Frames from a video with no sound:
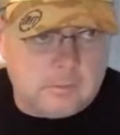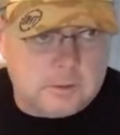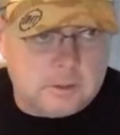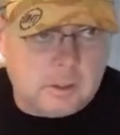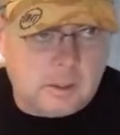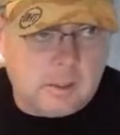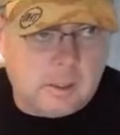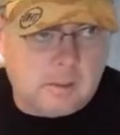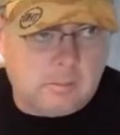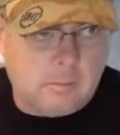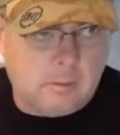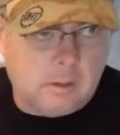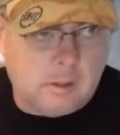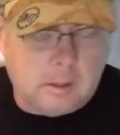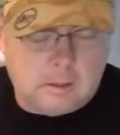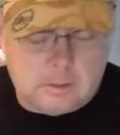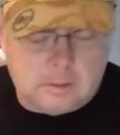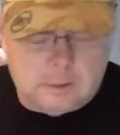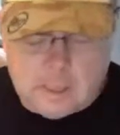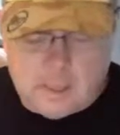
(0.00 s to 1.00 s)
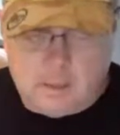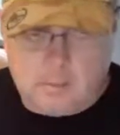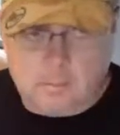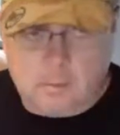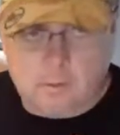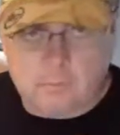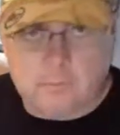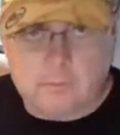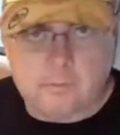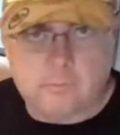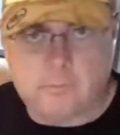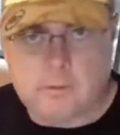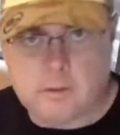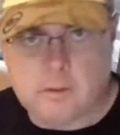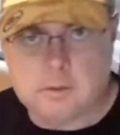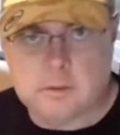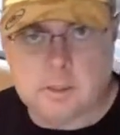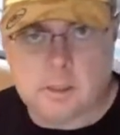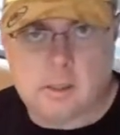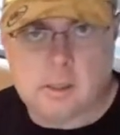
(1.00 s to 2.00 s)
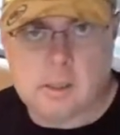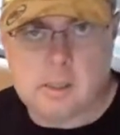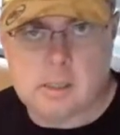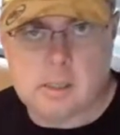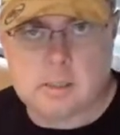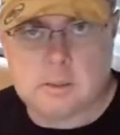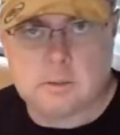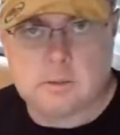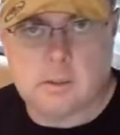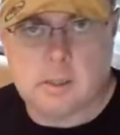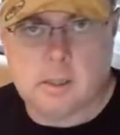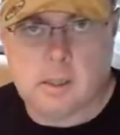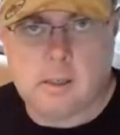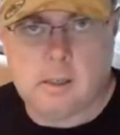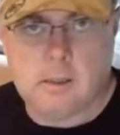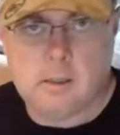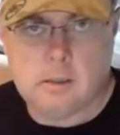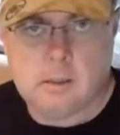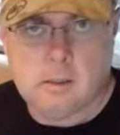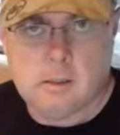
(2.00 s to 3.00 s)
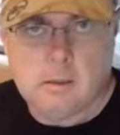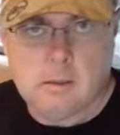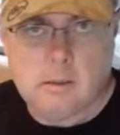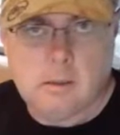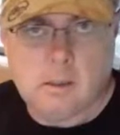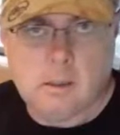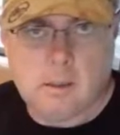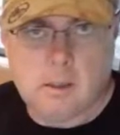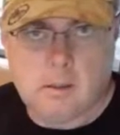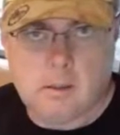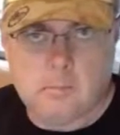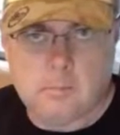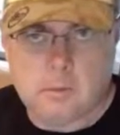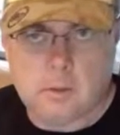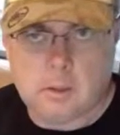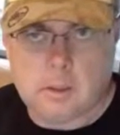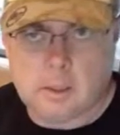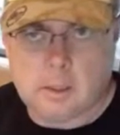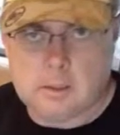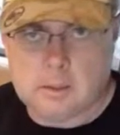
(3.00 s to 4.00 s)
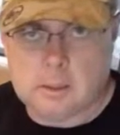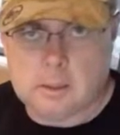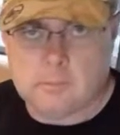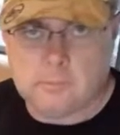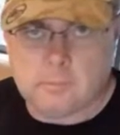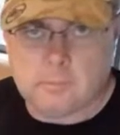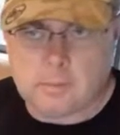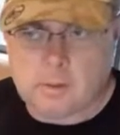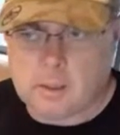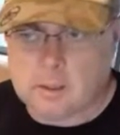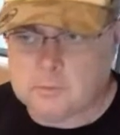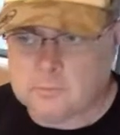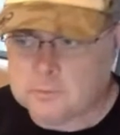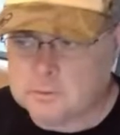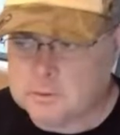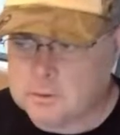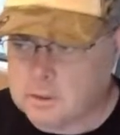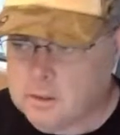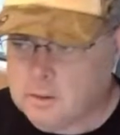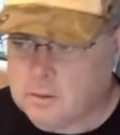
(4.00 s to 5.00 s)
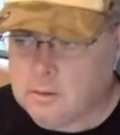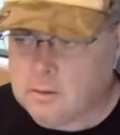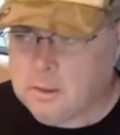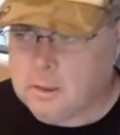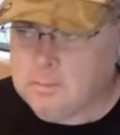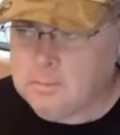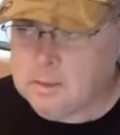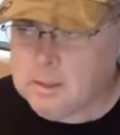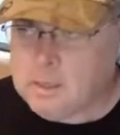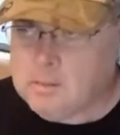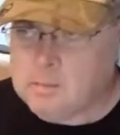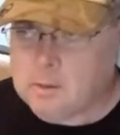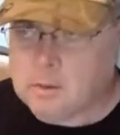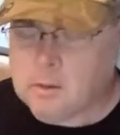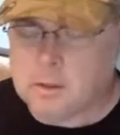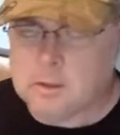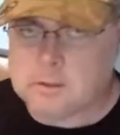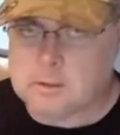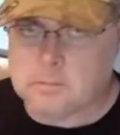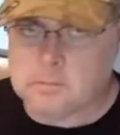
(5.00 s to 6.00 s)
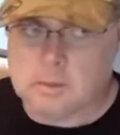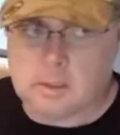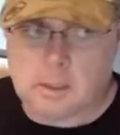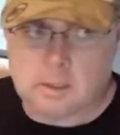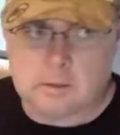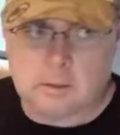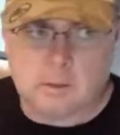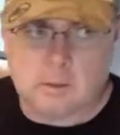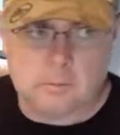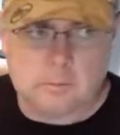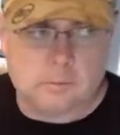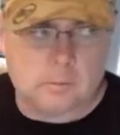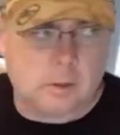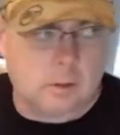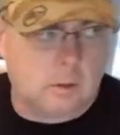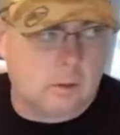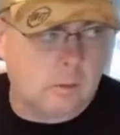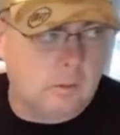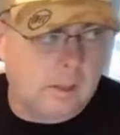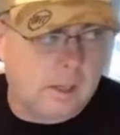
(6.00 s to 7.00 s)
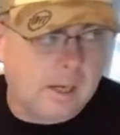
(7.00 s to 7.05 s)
Sean and I and Talon were over at the vendors area yesterday, looking at the different products for sale, and we came across something I thought was really cool.